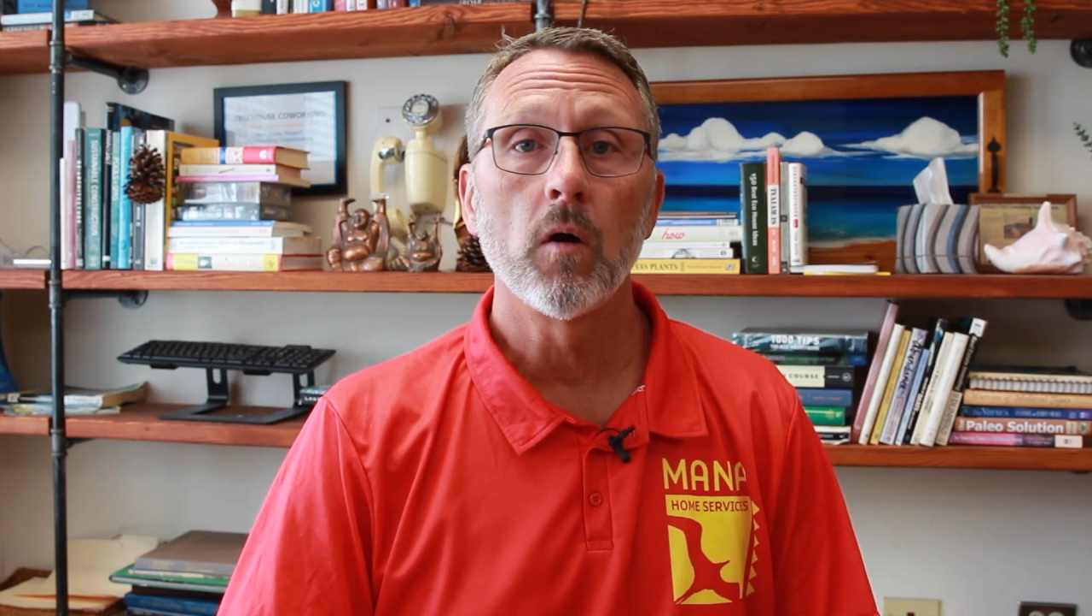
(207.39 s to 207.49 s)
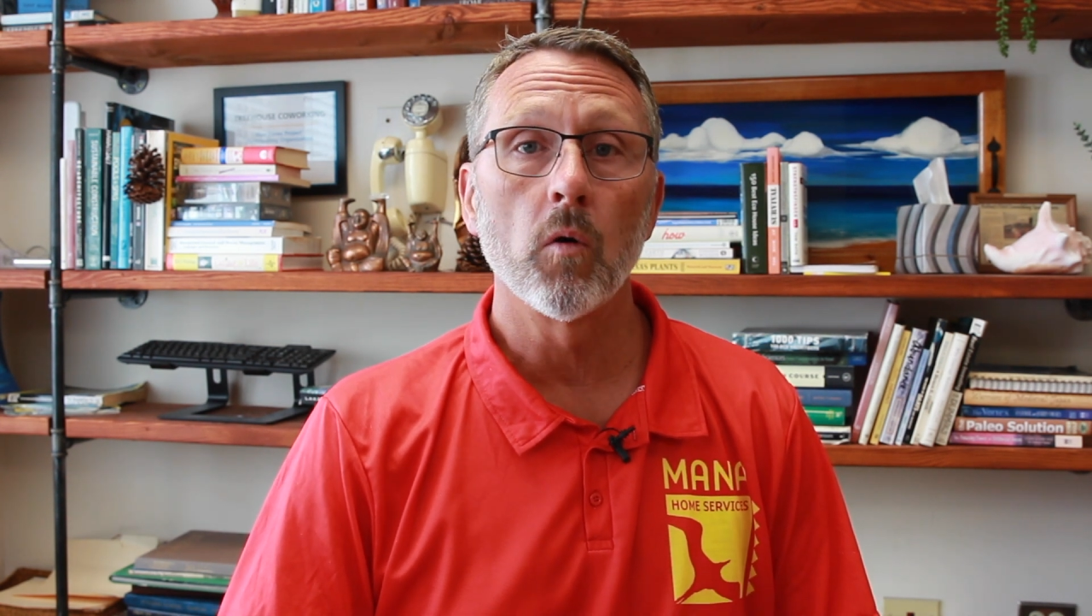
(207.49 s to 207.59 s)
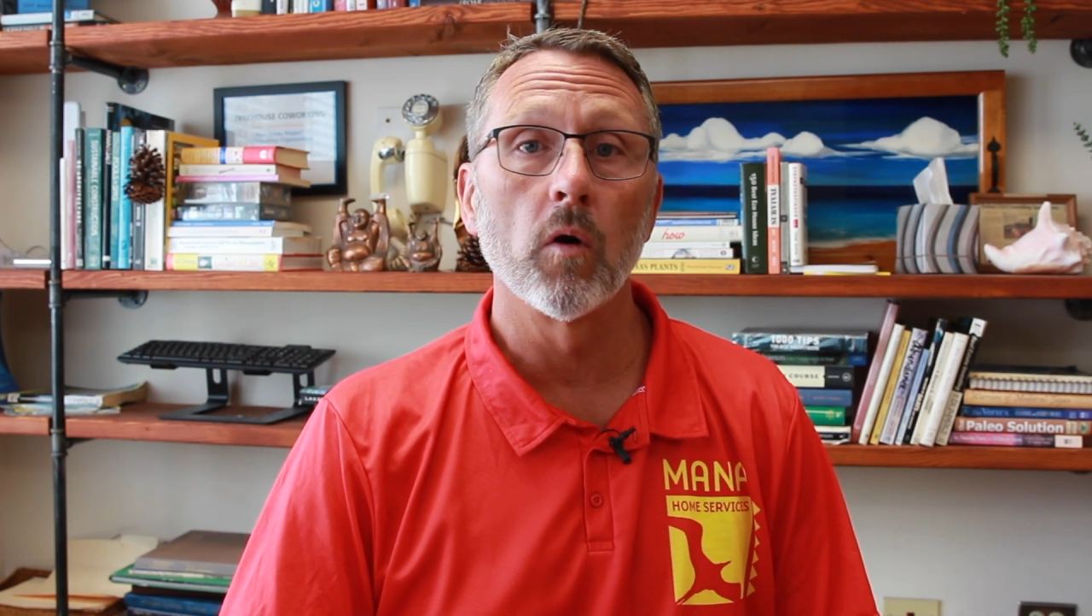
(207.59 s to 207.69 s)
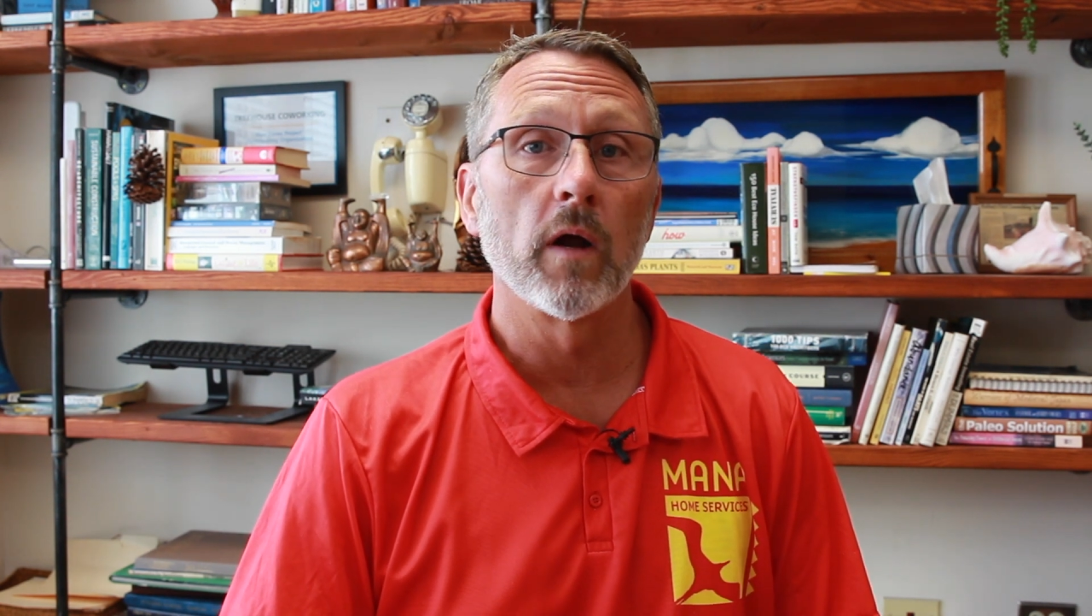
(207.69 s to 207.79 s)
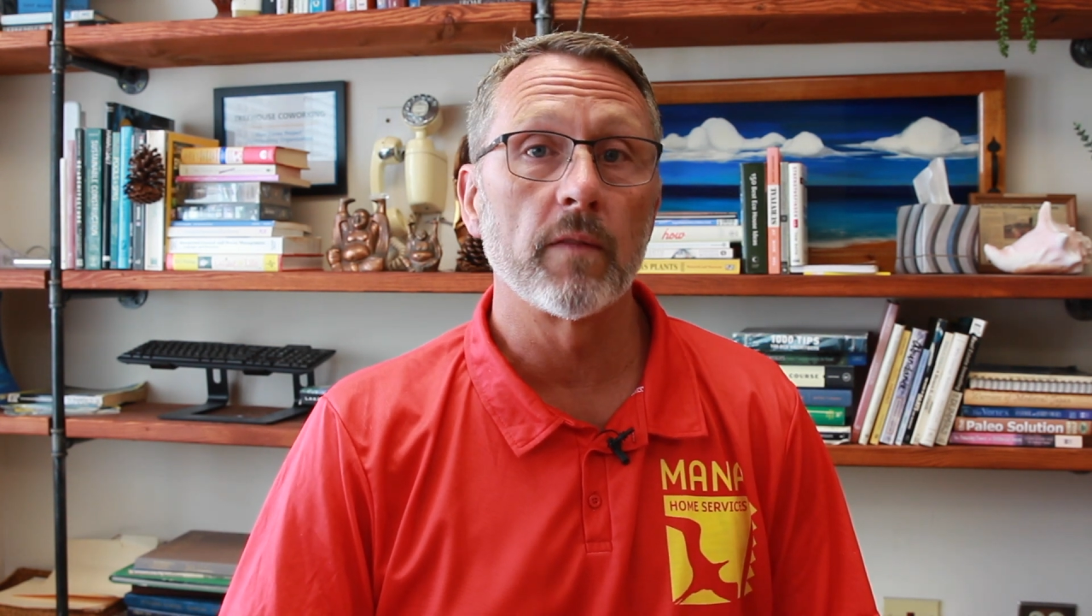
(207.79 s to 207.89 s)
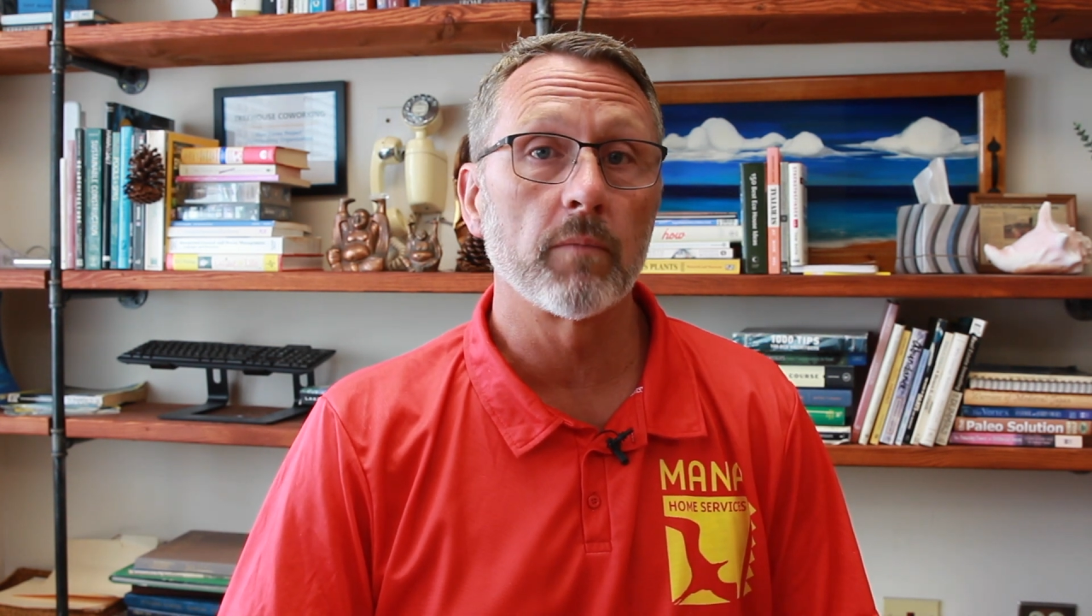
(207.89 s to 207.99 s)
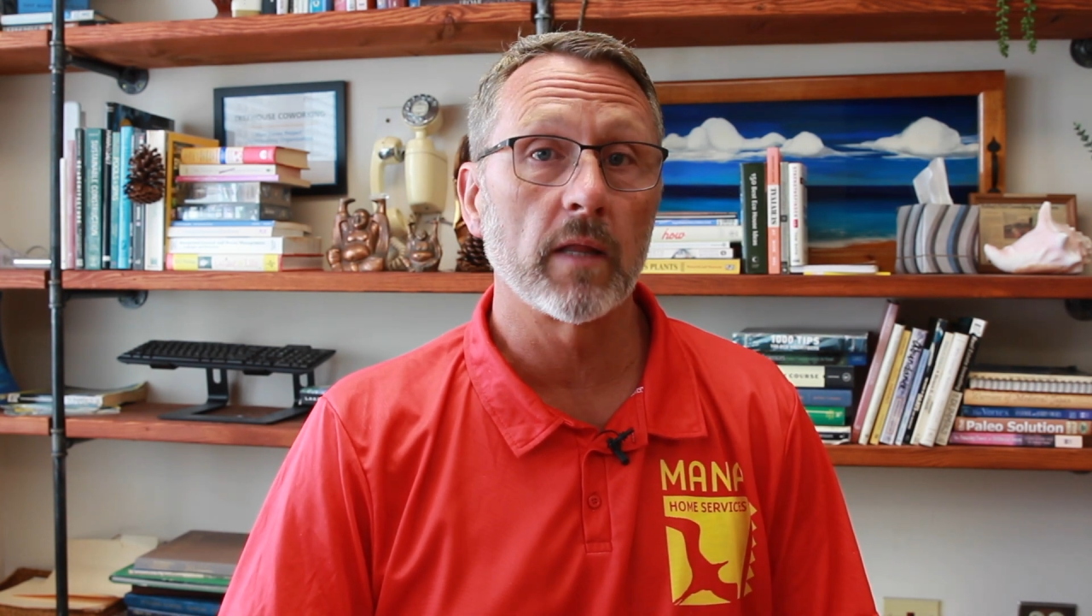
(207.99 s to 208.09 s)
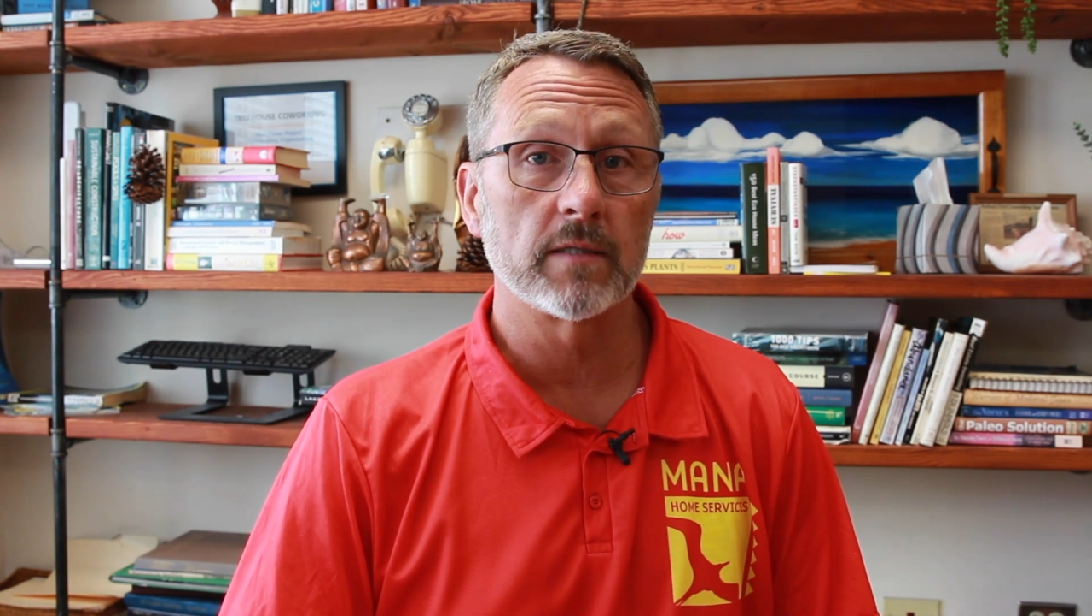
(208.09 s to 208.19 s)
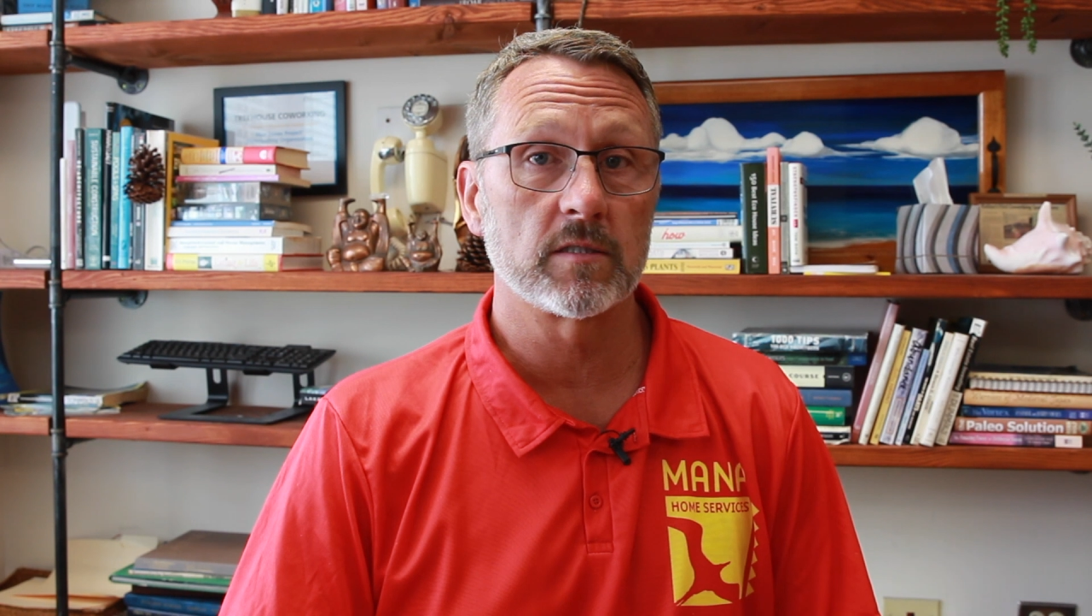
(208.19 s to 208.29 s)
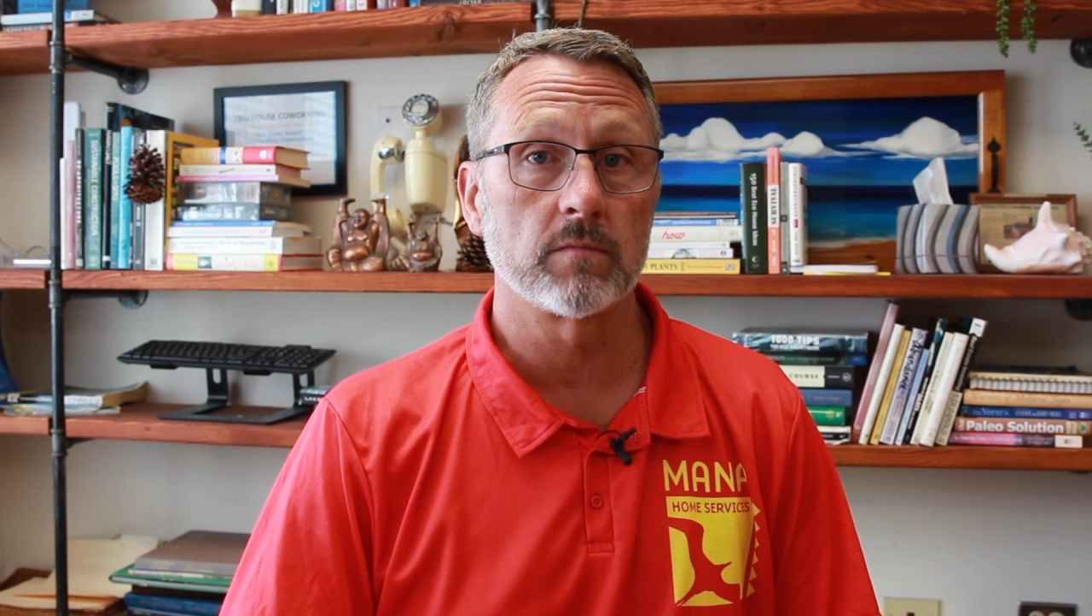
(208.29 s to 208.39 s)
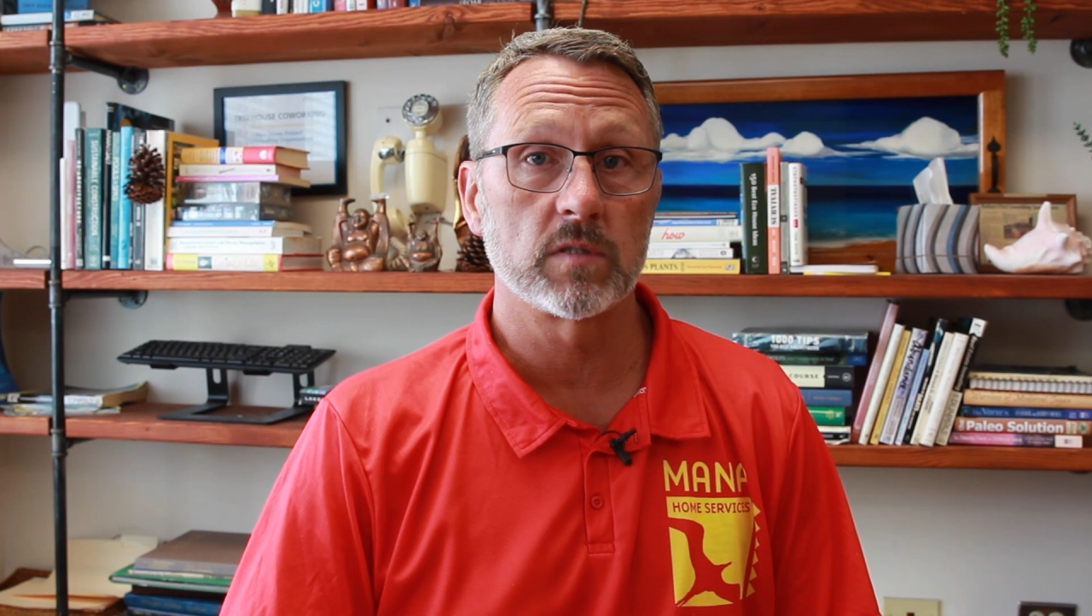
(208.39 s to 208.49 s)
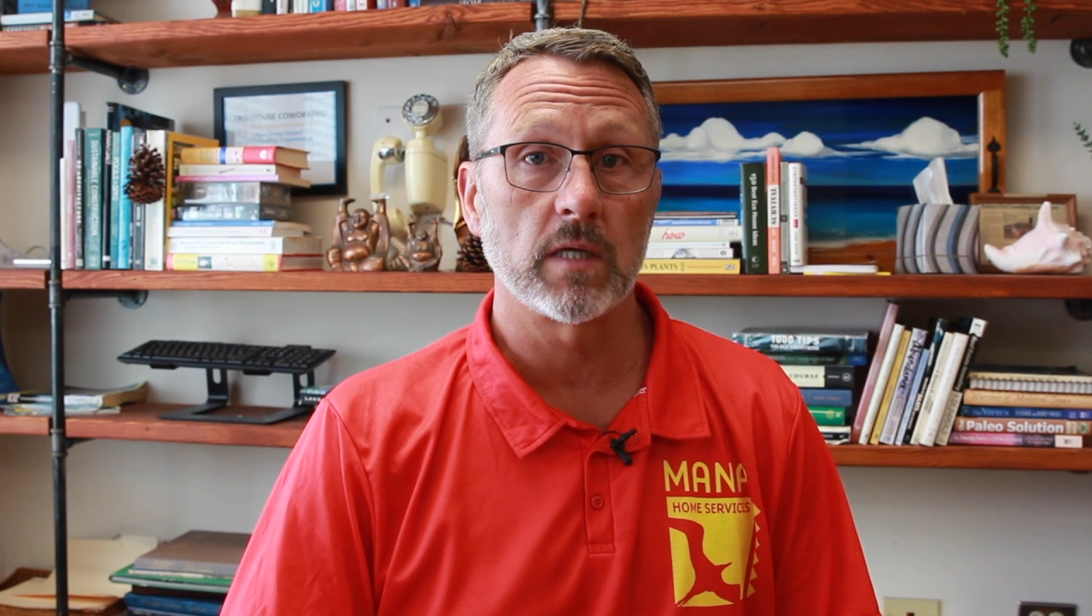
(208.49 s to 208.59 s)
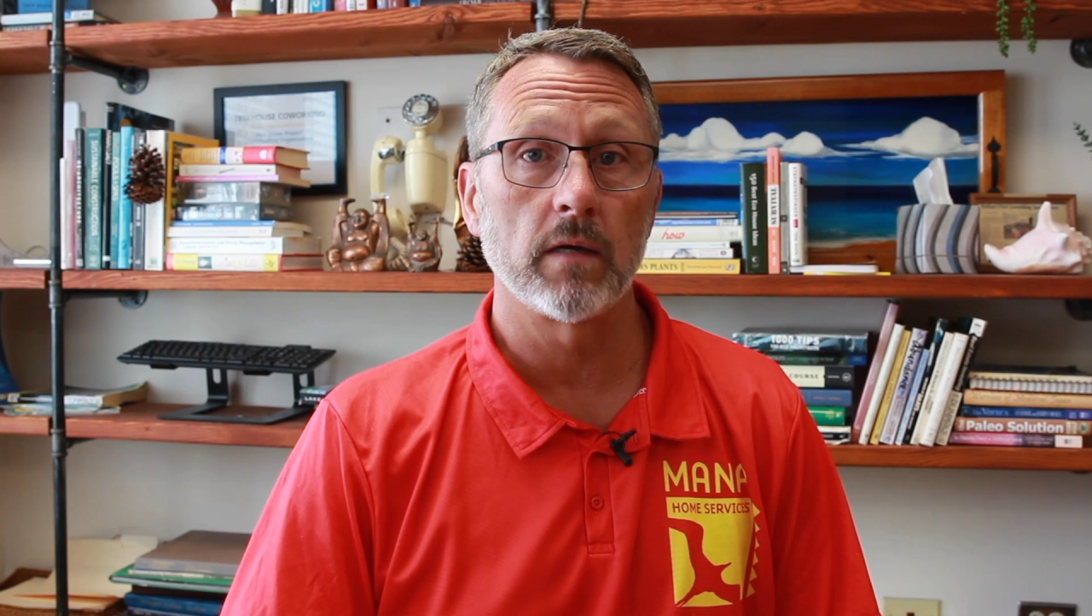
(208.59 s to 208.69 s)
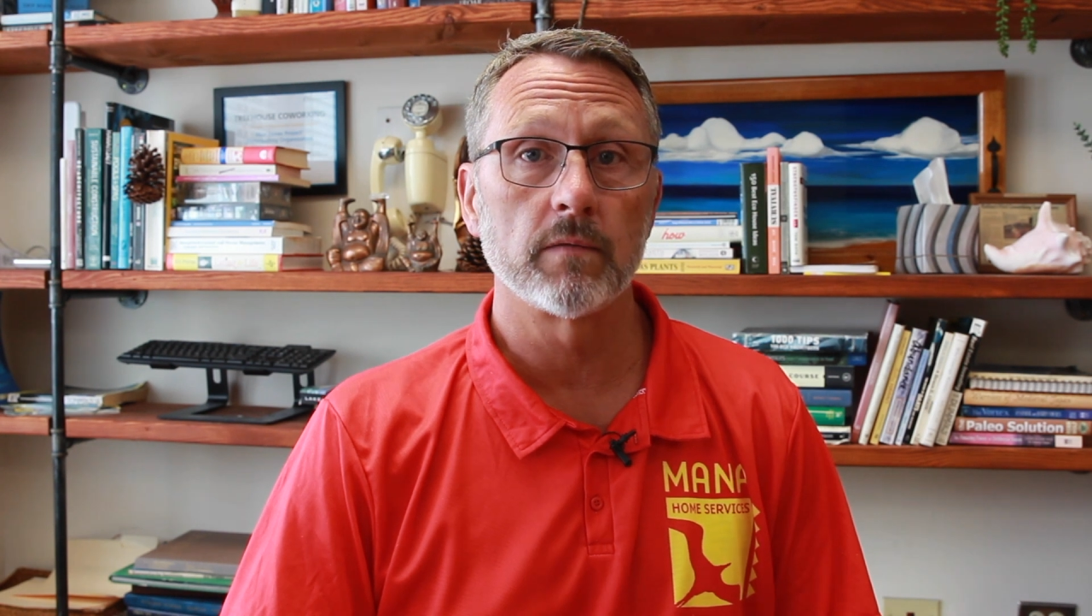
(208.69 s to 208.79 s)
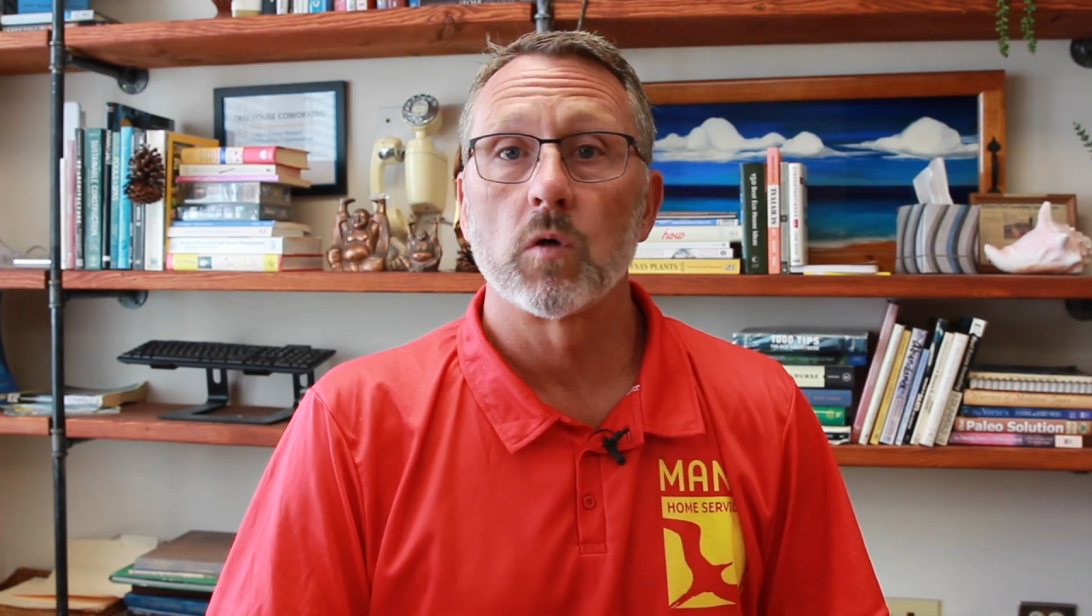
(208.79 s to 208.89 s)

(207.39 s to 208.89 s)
or on the plants themselves.